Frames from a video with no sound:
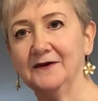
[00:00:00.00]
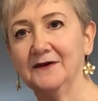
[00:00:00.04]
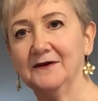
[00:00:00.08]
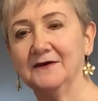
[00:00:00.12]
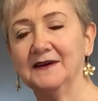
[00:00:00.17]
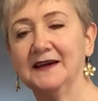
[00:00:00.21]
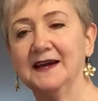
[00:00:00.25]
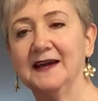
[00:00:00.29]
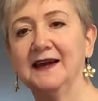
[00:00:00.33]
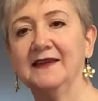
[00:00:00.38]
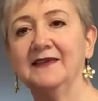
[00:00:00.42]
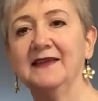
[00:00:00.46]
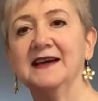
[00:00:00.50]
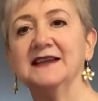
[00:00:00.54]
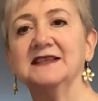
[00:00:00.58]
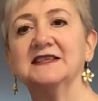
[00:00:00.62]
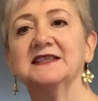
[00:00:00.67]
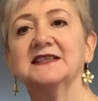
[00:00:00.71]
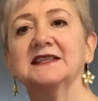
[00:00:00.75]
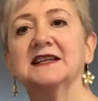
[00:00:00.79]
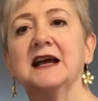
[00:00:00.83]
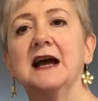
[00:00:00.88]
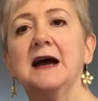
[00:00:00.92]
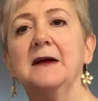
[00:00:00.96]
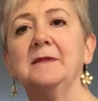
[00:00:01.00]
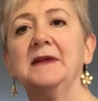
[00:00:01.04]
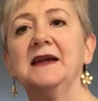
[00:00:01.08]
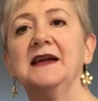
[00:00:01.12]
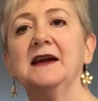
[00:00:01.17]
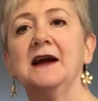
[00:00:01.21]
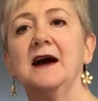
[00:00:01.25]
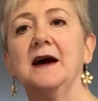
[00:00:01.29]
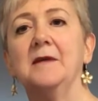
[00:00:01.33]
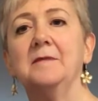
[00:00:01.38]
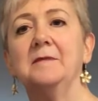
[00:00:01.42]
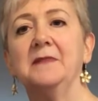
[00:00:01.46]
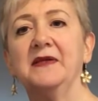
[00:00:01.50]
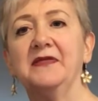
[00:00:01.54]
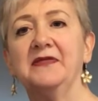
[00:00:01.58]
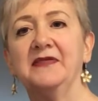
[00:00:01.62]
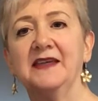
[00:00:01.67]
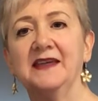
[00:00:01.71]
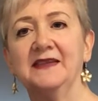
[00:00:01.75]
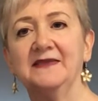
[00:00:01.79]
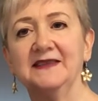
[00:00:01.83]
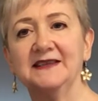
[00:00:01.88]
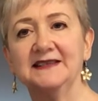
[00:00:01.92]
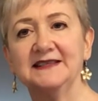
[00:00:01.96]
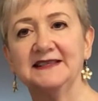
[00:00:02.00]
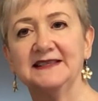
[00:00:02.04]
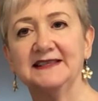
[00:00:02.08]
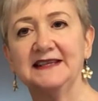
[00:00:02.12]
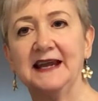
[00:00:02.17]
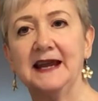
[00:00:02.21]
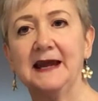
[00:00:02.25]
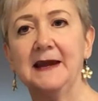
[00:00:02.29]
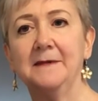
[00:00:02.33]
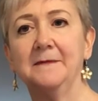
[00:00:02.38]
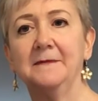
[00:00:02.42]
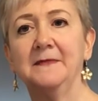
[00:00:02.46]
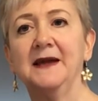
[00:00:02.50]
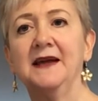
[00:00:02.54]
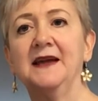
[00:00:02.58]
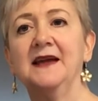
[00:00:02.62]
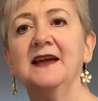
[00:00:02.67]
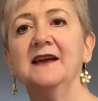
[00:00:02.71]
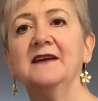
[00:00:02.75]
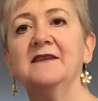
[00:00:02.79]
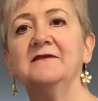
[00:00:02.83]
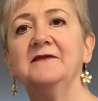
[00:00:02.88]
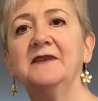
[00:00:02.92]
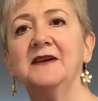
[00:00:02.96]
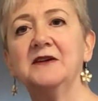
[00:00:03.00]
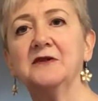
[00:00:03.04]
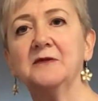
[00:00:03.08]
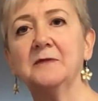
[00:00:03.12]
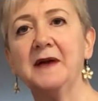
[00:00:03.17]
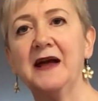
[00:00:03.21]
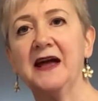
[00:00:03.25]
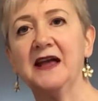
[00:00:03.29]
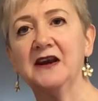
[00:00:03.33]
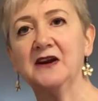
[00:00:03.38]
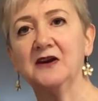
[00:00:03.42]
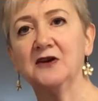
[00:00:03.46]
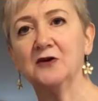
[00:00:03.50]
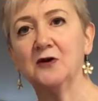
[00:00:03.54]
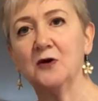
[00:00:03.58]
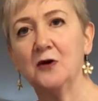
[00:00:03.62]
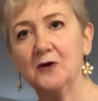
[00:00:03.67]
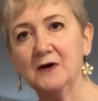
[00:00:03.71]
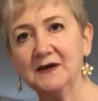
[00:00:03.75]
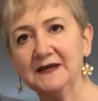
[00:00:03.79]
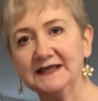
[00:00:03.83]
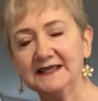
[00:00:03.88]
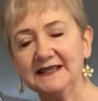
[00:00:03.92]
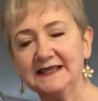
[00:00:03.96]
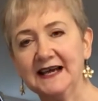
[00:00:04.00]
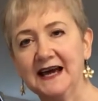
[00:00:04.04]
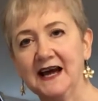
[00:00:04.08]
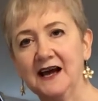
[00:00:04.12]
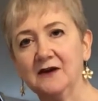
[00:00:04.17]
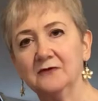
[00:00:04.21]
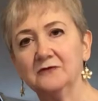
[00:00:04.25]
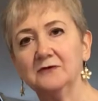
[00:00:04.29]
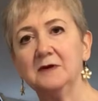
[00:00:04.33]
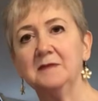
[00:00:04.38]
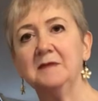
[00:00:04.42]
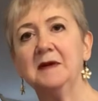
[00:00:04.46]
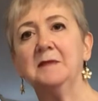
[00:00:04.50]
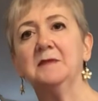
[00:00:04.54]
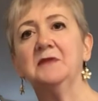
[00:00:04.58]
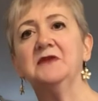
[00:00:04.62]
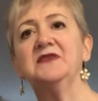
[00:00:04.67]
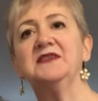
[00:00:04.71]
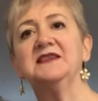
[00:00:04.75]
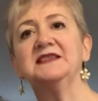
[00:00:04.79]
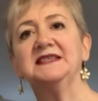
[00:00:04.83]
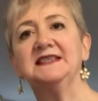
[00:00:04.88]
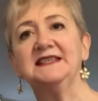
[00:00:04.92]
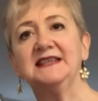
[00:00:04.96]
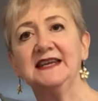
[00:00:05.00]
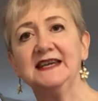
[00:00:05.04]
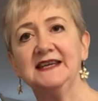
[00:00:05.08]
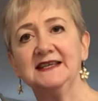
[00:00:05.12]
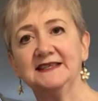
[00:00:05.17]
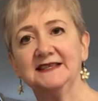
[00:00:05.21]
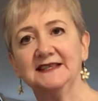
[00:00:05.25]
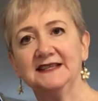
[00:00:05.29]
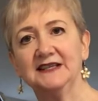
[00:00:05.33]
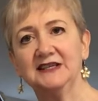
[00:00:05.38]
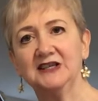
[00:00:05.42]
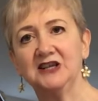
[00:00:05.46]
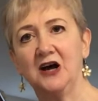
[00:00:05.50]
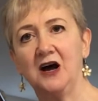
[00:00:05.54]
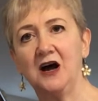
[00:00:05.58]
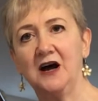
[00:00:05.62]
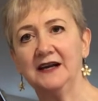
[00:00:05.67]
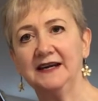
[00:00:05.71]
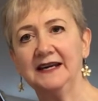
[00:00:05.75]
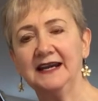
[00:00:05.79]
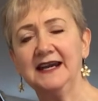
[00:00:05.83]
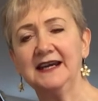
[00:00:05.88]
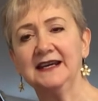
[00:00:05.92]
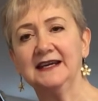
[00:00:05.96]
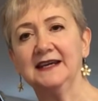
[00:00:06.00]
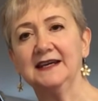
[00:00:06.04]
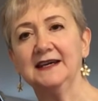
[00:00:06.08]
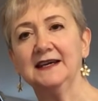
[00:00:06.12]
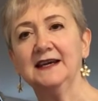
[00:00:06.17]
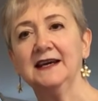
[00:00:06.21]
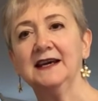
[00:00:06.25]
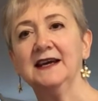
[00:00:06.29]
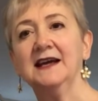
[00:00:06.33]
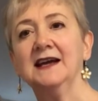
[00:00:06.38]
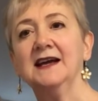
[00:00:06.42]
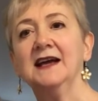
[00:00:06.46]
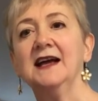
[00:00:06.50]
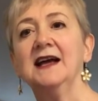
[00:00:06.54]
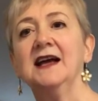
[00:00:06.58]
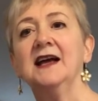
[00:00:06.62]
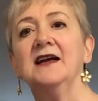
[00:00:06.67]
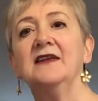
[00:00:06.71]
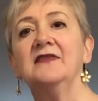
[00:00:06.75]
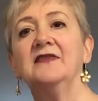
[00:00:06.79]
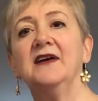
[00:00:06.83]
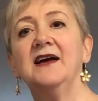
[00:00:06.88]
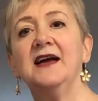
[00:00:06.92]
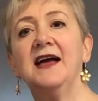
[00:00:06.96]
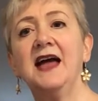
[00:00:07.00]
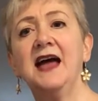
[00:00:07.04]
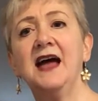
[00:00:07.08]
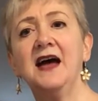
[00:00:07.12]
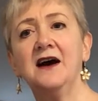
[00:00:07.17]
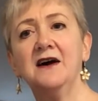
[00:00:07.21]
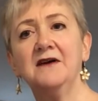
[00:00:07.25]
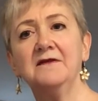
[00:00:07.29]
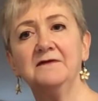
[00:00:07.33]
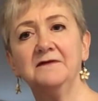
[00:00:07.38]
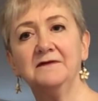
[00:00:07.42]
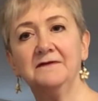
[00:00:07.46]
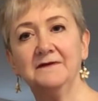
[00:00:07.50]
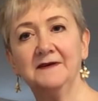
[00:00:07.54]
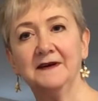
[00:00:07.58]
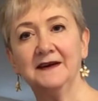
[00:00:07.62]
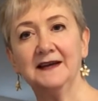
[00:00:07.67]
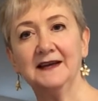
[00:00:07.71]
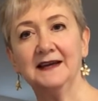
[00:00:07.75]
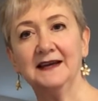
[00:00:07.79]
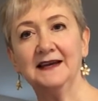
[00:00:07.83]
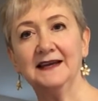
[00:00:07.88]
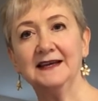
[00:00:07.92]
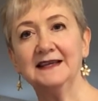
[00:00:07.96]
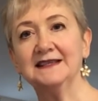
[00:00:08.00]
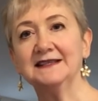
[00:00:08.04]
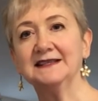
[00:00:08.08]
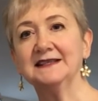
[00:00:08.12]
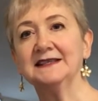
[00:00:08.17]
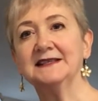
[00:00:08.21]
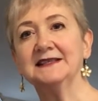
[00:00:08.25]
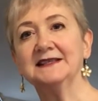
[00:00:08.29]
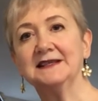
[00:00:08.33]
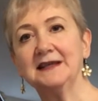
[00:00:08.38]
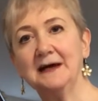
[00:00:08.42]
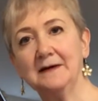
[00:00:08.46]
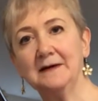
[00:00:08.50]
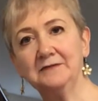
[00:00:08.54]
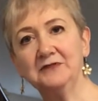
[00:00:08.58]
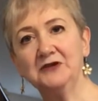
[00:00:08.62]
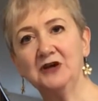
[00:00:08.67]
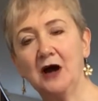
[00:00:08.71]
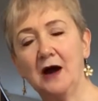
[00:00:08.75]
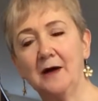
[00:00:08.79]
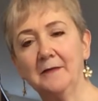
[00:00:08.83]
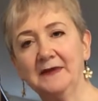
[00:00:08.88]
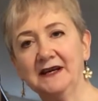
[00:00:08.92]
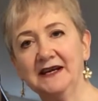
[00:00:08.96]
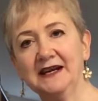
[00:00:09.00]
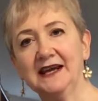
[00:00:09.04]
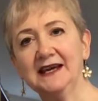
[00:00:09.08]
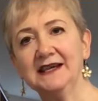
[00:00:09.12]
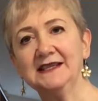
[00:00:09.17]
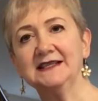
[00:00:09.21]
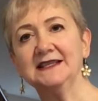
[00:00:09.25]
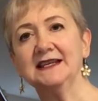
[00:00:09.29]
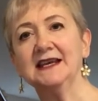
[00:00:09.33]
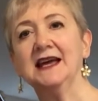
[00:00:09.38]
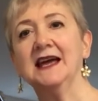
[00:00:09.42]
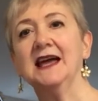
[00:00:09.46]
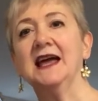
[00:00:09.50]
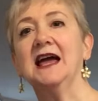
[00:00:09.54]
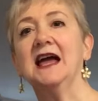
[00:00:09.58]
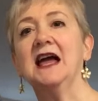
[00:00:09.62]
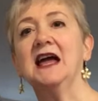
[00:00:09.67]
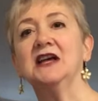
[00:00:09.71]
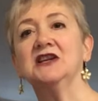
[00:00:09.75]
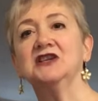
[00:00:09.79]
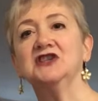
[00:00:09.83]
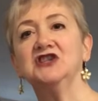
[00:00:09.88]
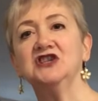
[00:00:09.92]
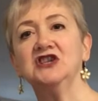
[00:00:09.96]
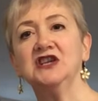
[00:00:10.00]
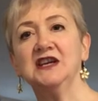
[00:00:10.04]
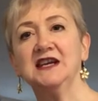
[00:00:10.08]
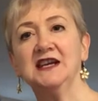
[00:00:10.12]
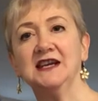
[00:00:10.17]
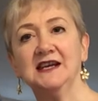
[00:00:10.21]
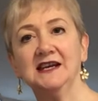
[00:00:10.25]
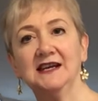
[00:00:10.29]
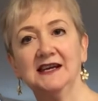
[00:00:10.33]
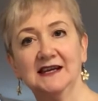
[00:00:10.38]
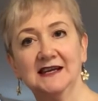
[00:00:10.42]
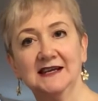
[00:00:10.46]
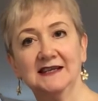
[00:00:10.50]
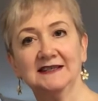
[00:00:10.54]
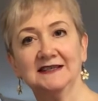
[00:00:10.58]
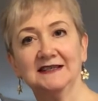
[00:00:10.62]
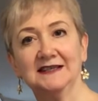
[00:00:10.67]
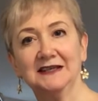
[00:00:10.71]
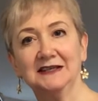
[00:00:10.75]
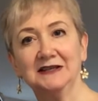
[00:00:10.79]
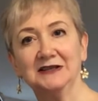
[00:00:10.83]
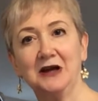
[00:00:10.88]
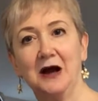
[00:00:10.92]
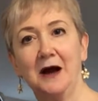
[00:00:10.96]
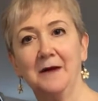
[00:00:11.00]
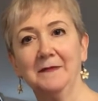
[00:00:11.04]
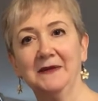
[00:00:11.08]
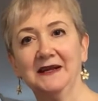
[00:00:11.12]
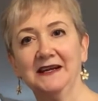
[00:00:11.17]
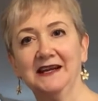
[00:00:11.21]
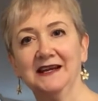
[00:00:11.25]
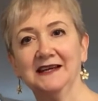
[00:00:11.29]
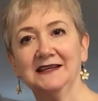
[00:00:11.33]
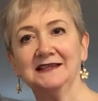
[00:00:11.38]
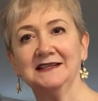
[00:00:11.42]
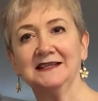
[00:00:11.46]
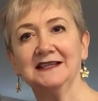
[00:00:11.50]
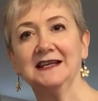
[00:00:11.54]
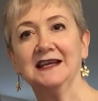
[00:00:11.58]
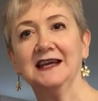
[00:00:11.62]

Okay, that's coming up, and then the same finger pattern going down. Remember, the C is the tonic, the F is the subdominant, and G is the dominant.